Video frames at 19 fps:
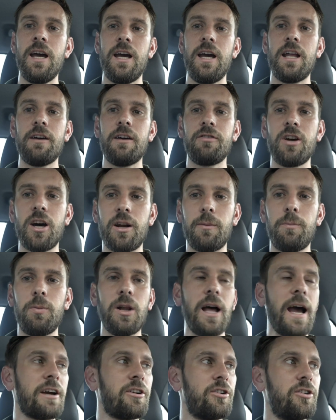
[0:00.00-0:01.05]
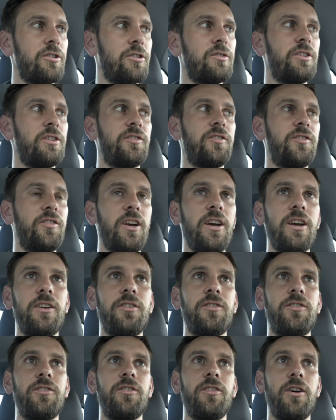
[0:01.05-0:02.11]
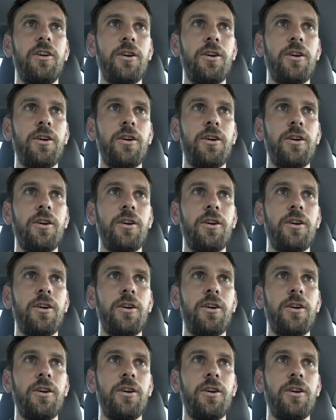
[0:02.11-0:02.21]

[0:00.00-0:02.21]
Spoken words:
and I've got a placard that says